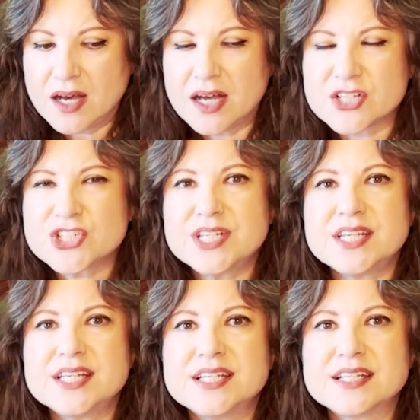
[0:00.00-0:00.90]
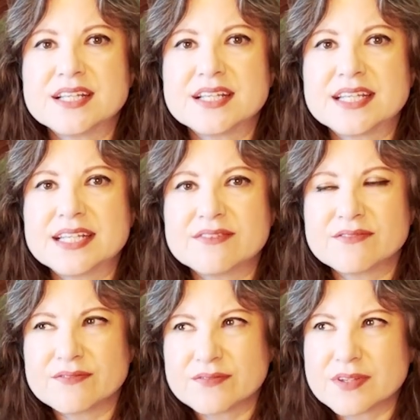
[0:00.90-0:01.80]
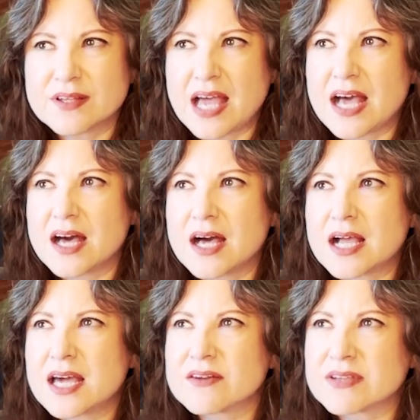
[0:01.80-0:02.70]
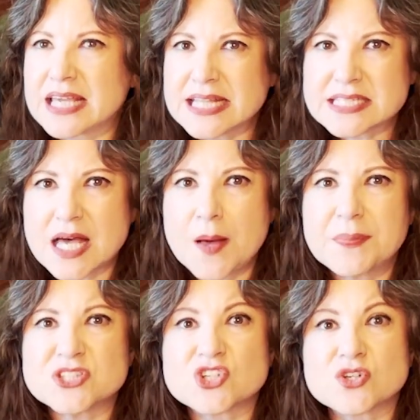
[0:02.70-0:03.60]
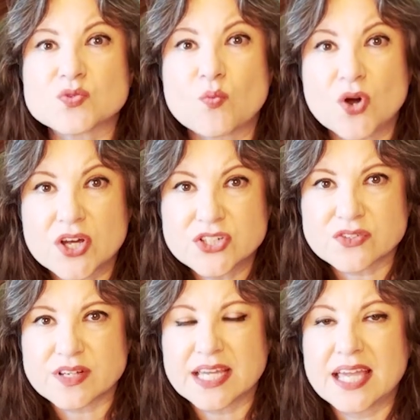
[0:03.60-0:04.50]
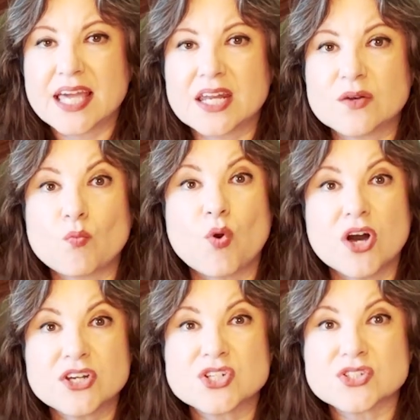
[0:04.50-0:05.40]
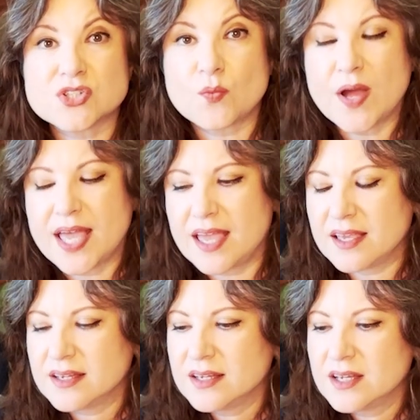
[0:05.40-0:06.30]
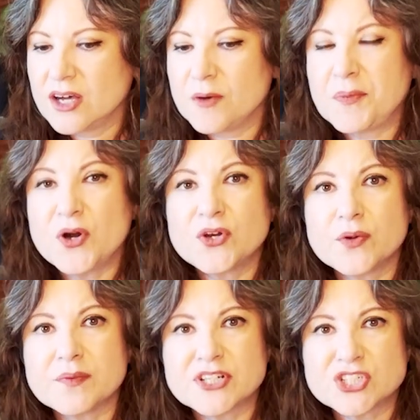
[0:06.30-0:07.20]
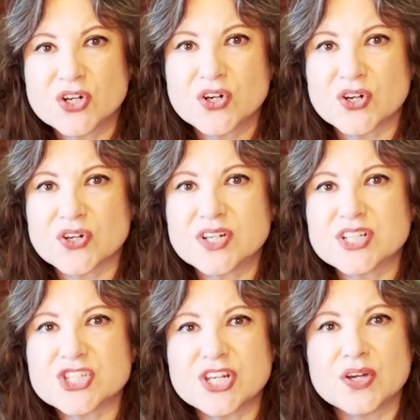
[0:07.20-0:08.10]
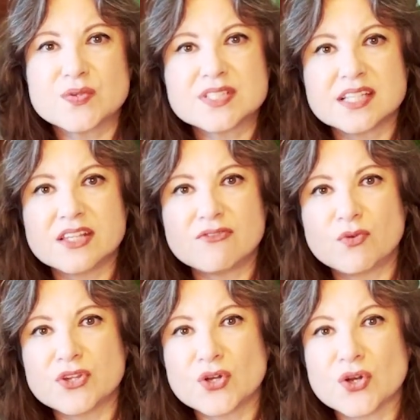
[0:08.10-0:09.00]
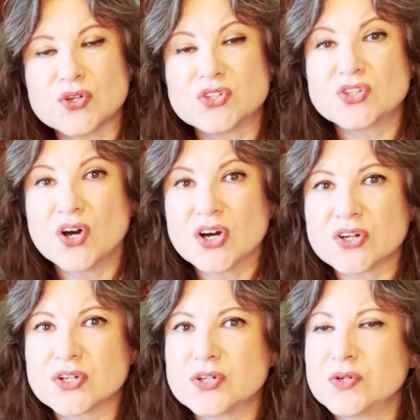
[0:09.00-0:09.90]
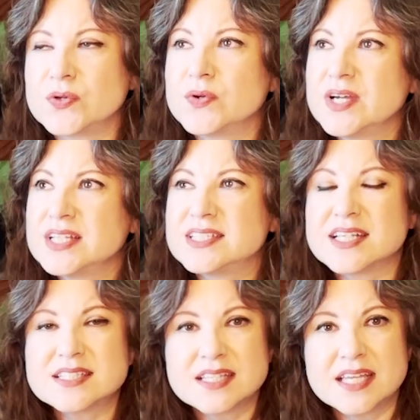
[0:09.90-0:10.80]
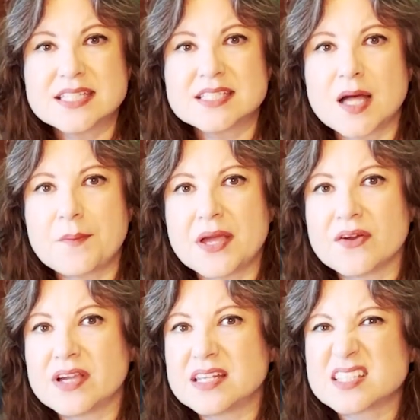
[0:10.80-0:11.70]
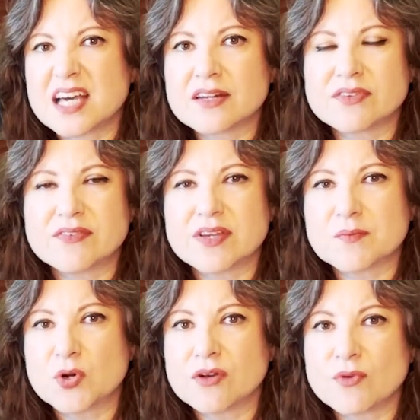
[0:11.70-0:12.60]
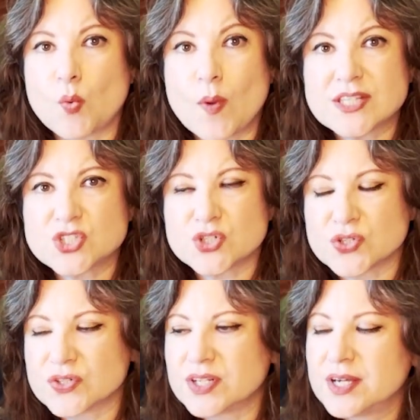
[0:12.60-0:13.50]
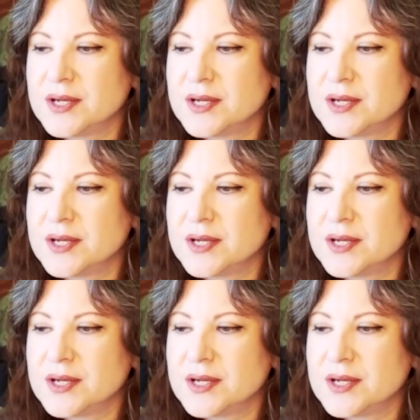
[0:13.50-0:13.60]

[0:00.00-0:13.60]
She kind of gets up and starts wandering and wanders away. Upon her return, she goes to live with her daughter, who is not married, is kind of living more of a Western,